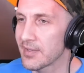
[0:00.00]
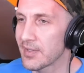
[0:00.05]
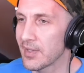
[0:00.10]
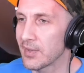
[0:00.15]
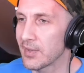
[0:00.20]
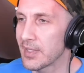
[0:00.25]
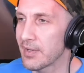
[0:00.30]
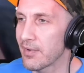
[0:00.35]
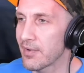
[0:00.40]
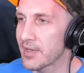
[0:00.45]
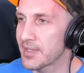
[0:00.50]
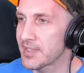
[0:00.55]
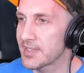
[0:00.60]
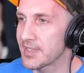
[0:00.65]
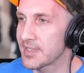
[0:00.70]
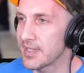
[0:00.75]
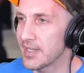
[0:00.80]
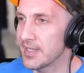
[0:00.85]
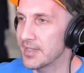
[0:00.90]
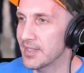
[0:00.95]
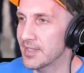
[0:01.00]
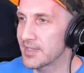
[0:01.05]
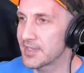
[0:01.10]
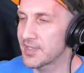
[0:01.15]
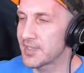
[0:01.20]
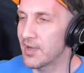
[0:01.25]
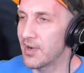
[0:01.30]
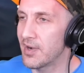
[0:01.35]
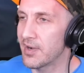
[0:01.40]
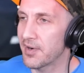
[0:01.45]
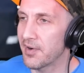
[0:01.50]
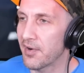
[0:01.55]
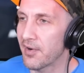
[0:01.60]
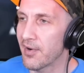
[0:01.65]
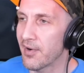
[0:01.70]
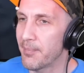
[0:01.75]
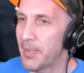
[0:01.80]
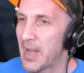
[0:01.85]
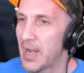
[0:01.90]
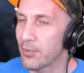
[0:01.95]
of the lyrics in this song
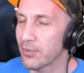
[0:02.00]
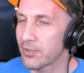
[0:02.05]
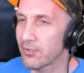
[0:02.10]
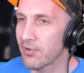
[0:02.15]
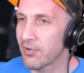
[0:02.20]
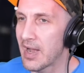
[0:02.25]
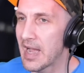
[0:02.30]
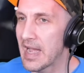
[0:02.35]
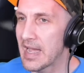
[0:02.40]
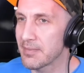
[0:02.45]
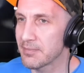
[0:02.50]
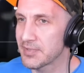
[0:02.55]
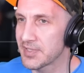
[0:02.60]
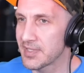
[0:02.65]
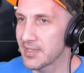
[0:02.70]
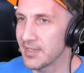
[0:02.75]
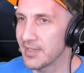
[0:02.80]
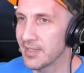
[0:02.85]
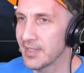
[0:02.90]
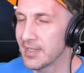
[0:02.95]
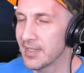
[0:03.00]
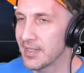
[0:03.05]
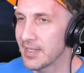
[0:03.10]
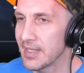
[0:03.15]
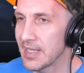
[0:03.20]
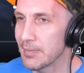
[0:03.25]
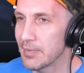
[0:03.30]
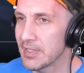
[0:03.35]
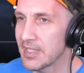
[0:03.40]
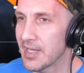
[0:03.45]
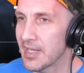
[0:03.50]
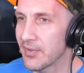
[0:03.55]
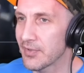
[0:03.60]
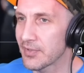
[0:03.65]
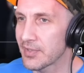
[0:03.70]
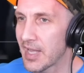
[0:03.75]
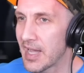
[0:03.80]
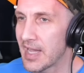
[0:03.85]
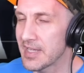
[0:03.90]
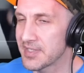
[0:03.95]
are about crimes that him and the
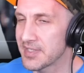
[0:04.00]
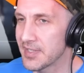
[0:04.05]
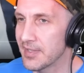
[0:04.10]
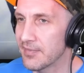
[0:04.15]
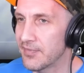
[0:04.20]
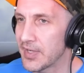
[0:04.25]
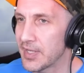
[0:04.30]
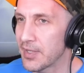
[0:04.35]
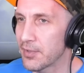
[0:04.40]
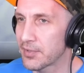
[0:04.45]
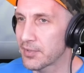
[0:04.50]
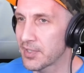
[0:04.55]
other guys in the video